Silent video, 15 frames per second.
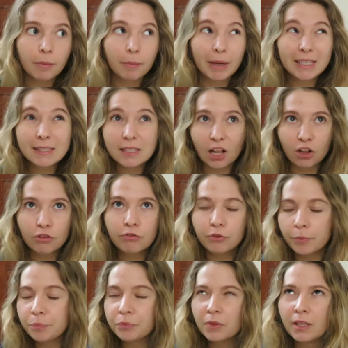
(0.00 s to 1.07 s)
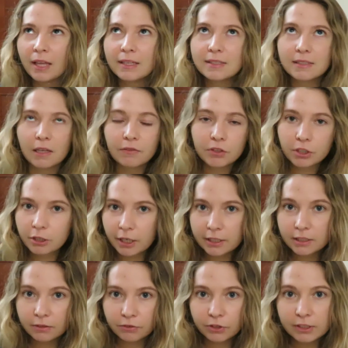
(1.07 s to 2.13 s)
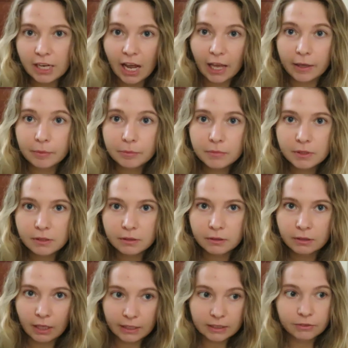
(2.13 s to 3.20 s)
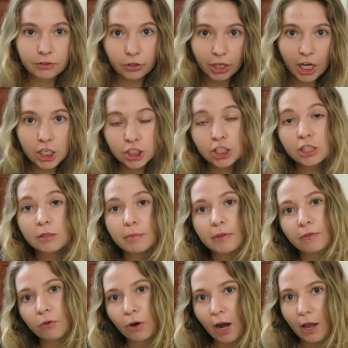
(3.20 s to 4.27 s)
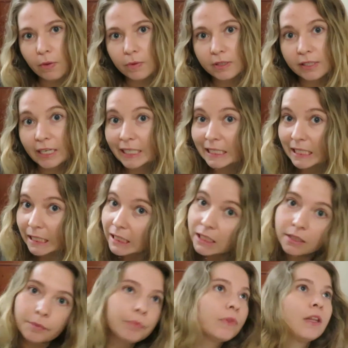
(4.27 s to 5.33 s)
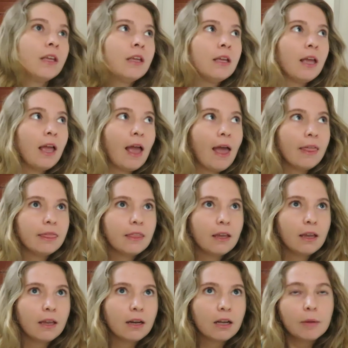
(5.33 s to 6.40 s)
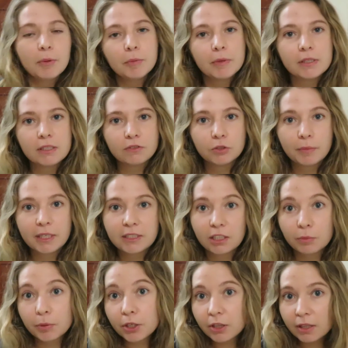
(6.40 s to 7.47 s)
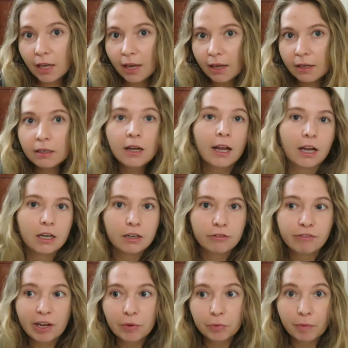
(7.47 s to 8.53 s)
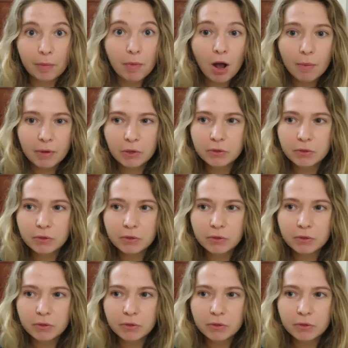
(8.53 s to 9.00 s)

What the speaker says: myself like 7 or 8 different times, like different occasions before I was 18. And then a couple months after my 18th birthday, I got in a fight with my mom,